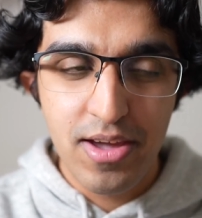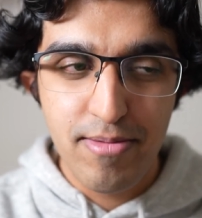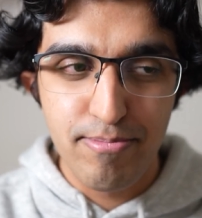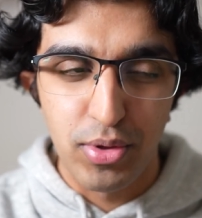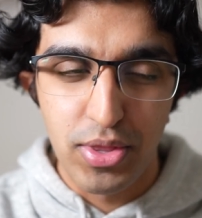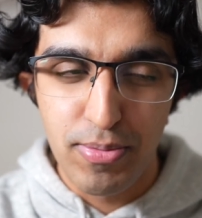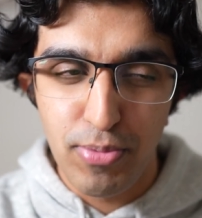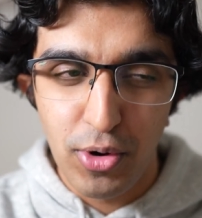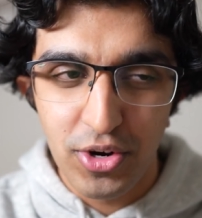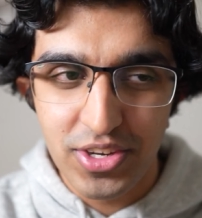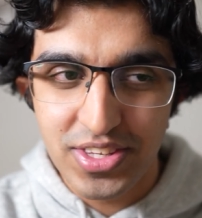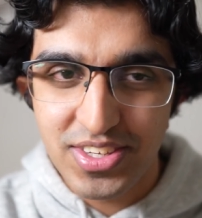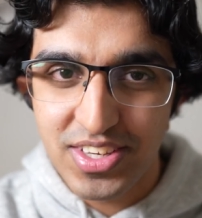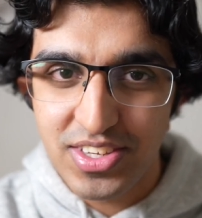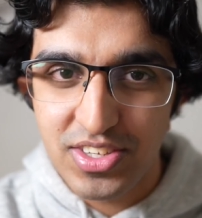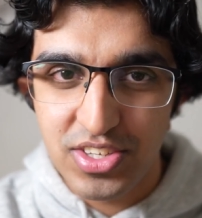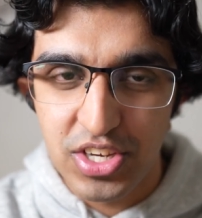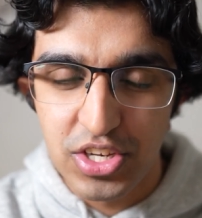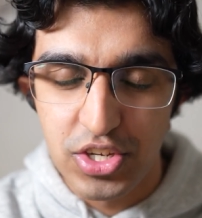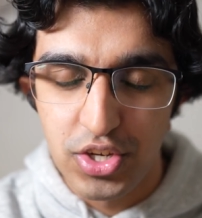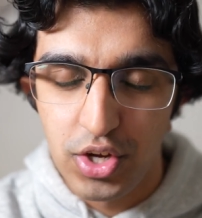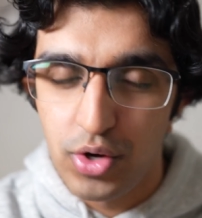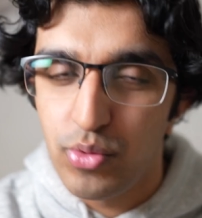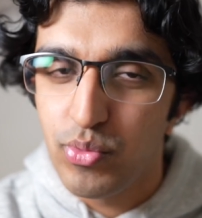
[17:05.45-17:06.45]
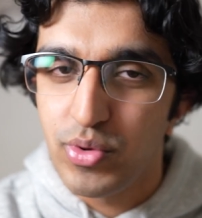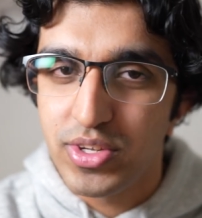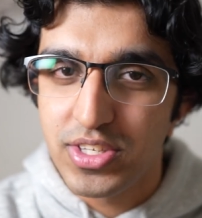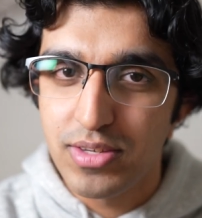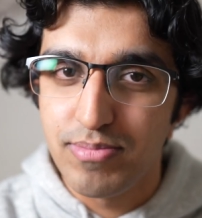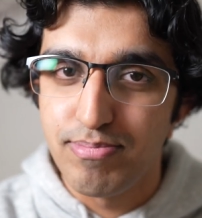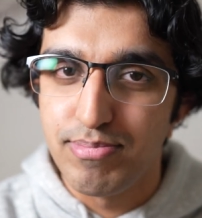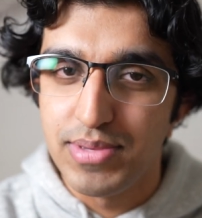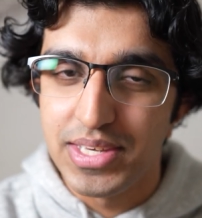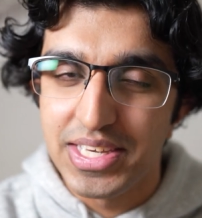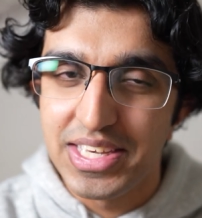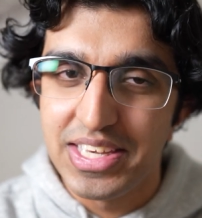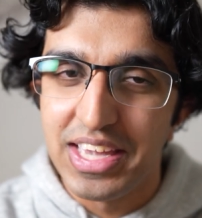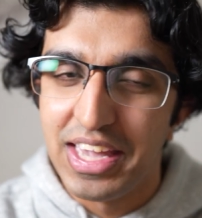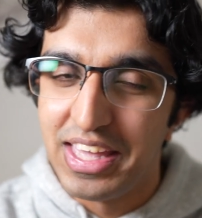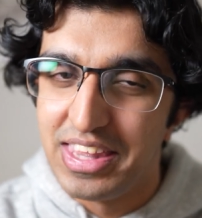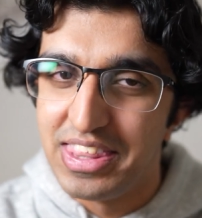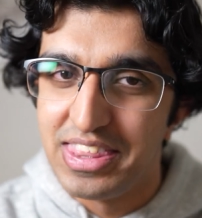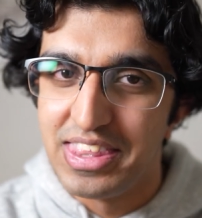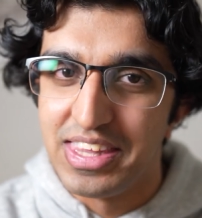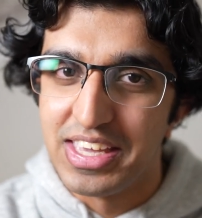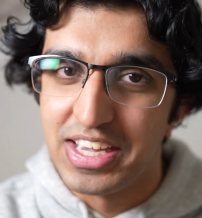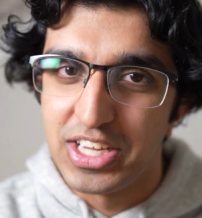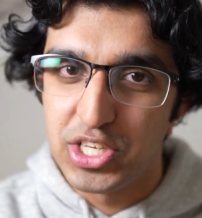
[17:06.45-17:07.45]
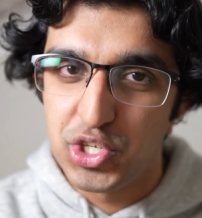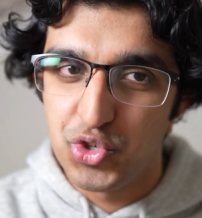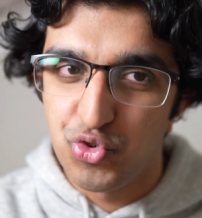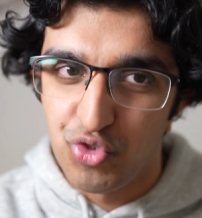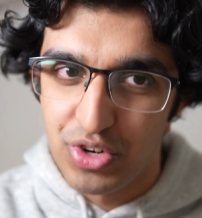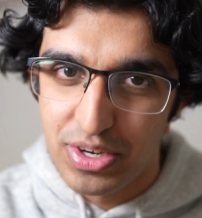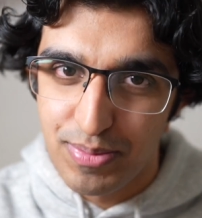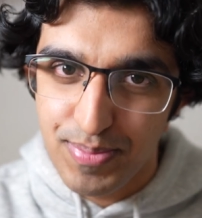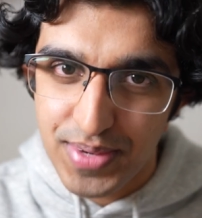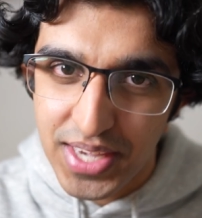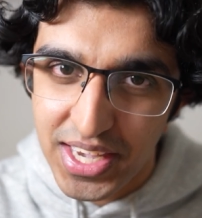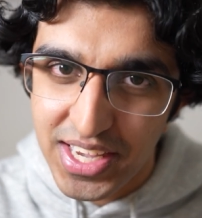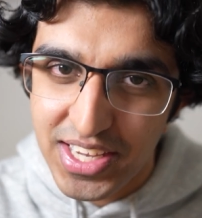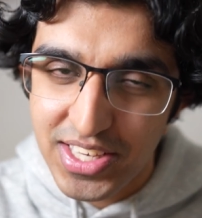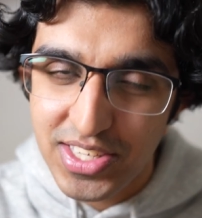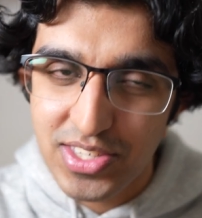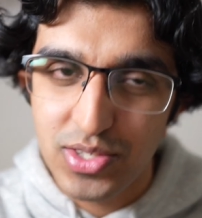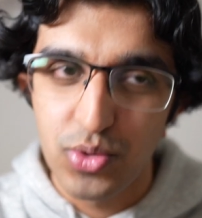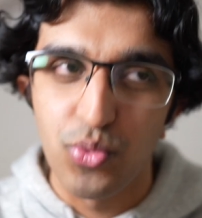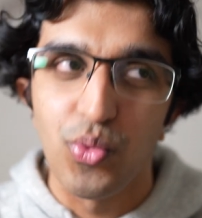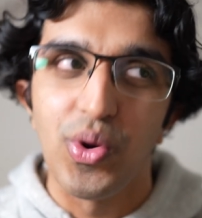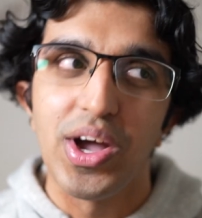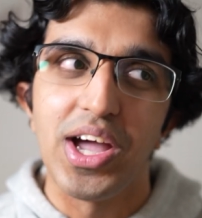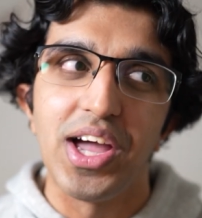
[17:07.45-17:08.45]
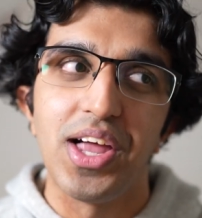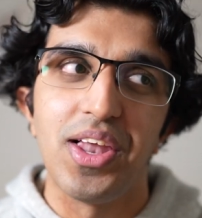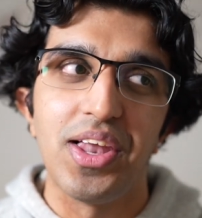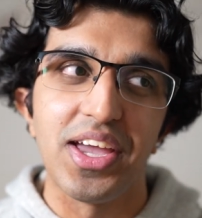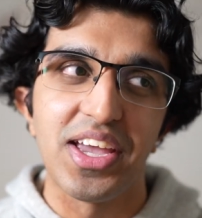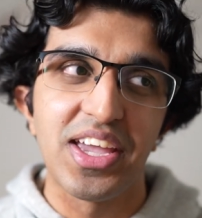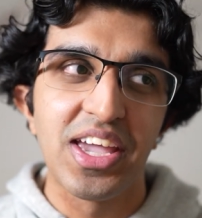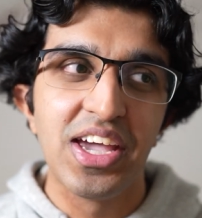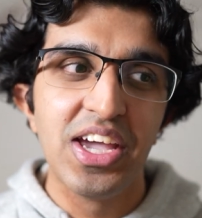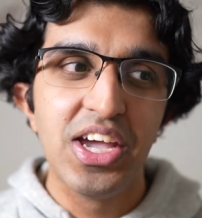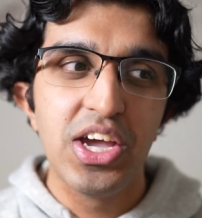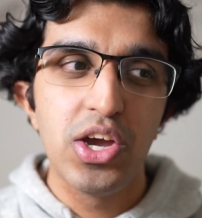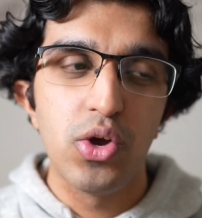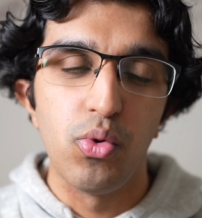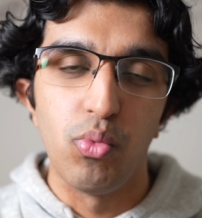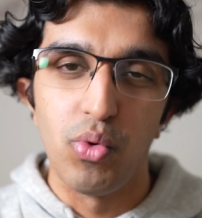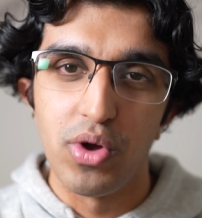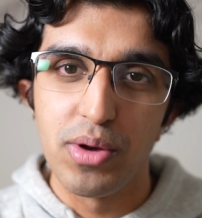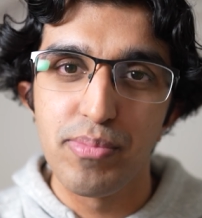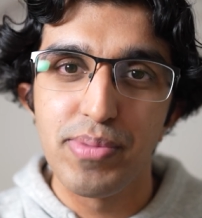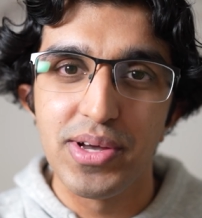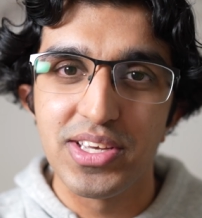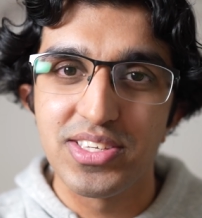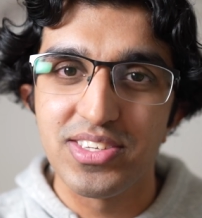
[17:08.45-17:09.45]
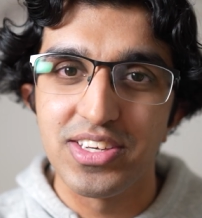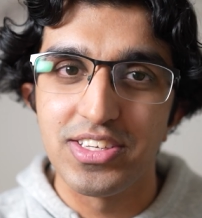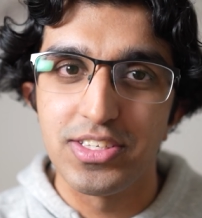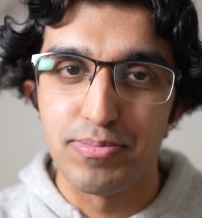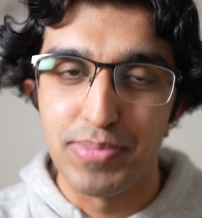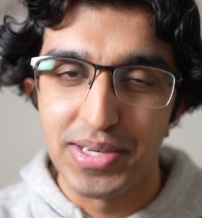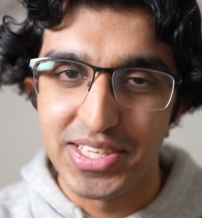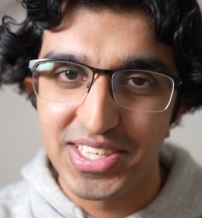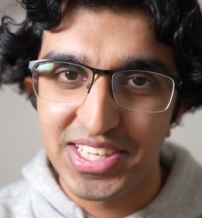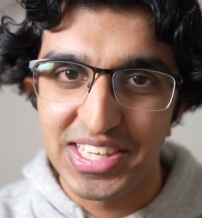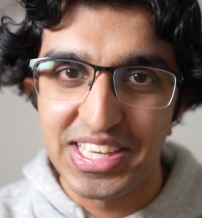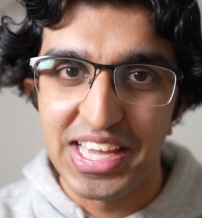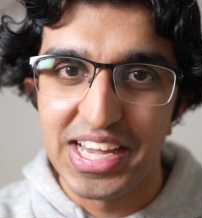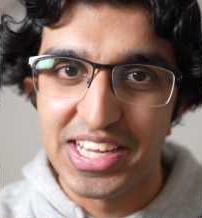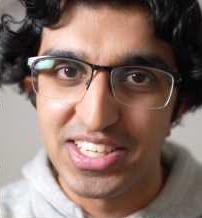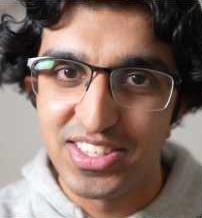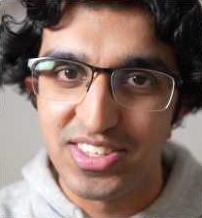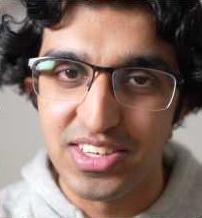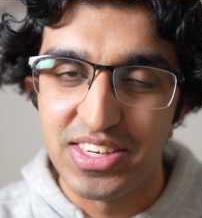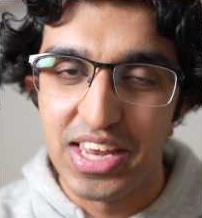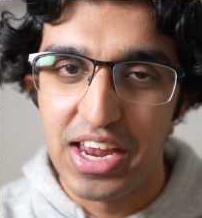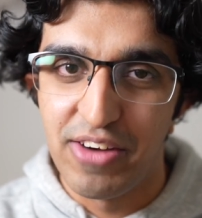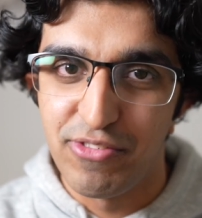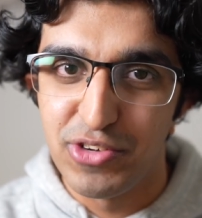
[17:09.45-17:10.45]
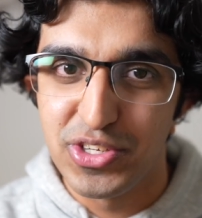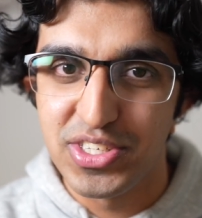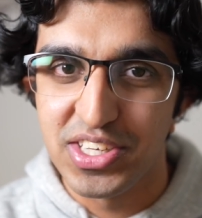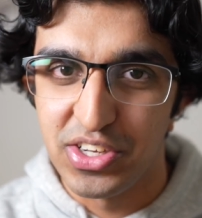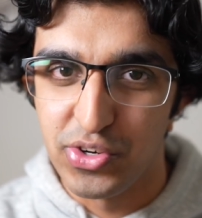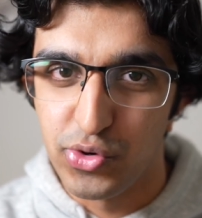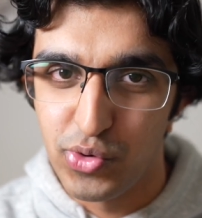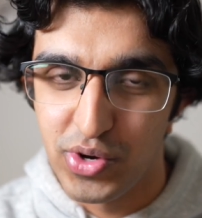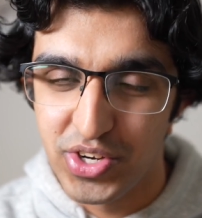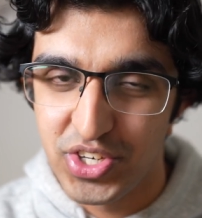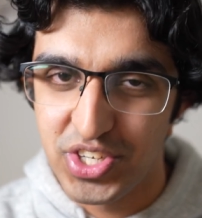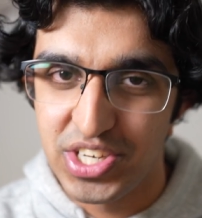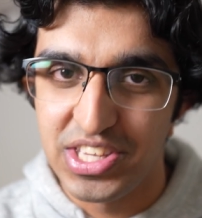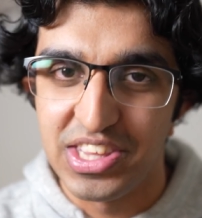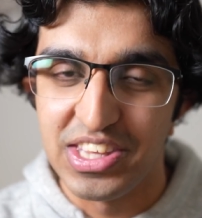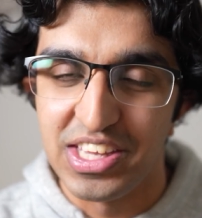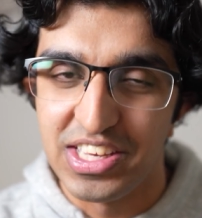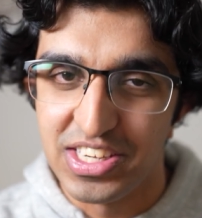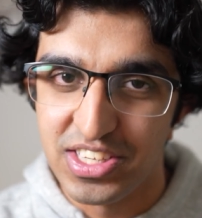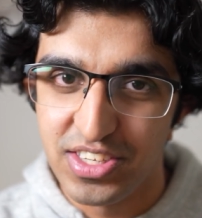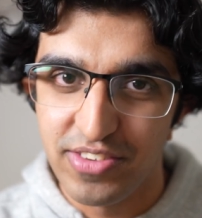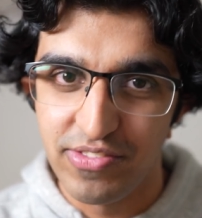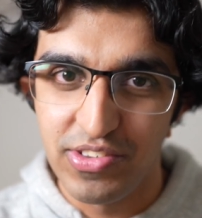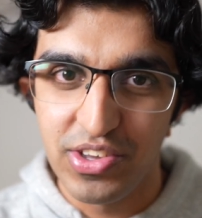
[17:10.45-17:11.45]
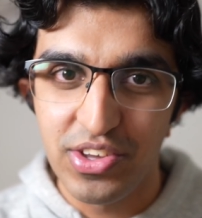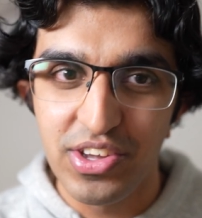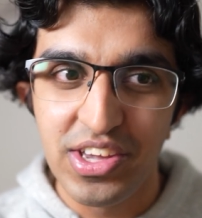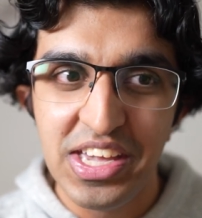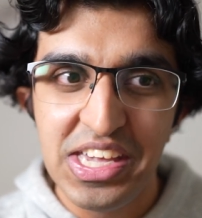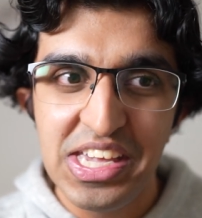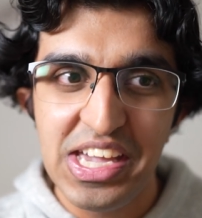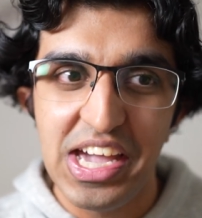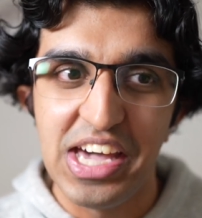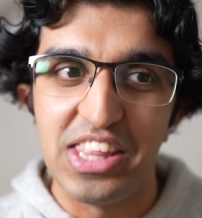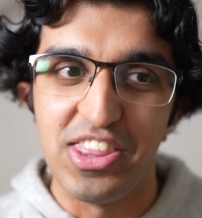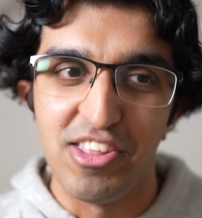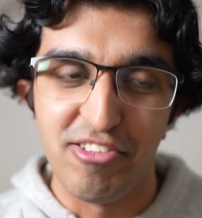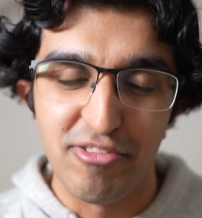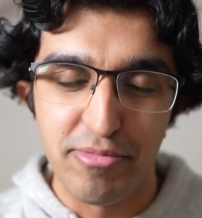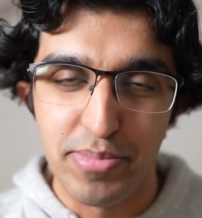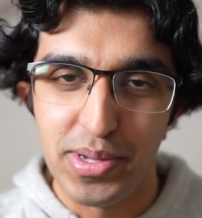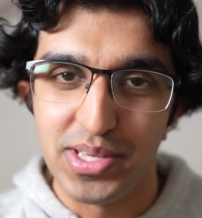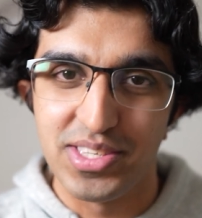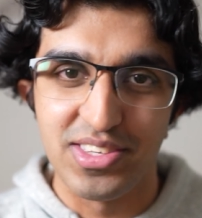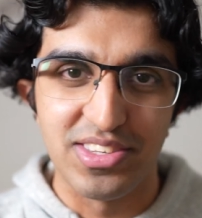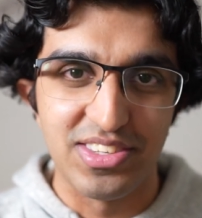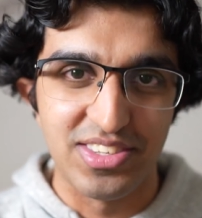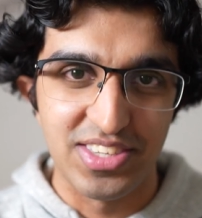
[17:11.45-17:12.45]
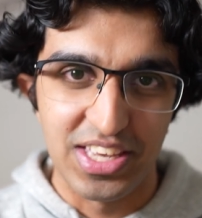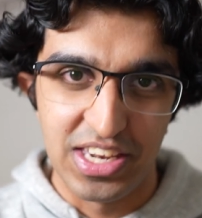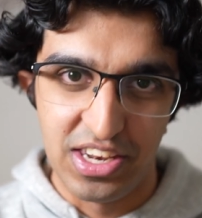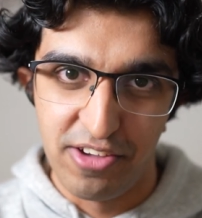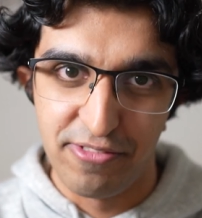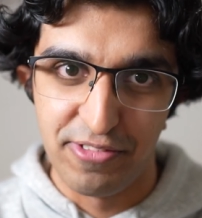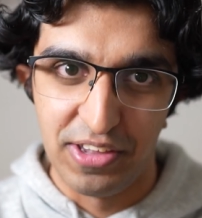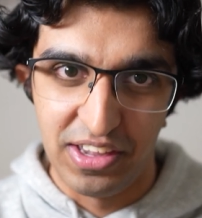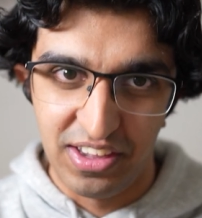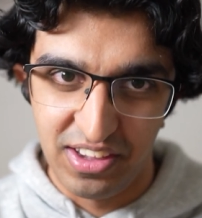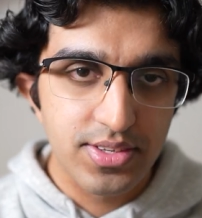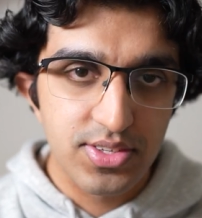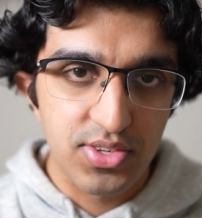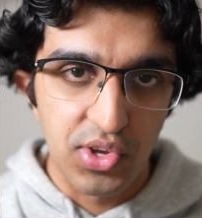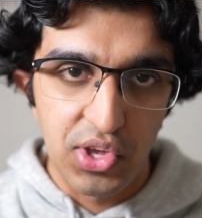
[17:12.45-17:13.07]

But the point is you don't want to be in the extreme case where like one person has basically answered every single question in the interview and the other person said nothing.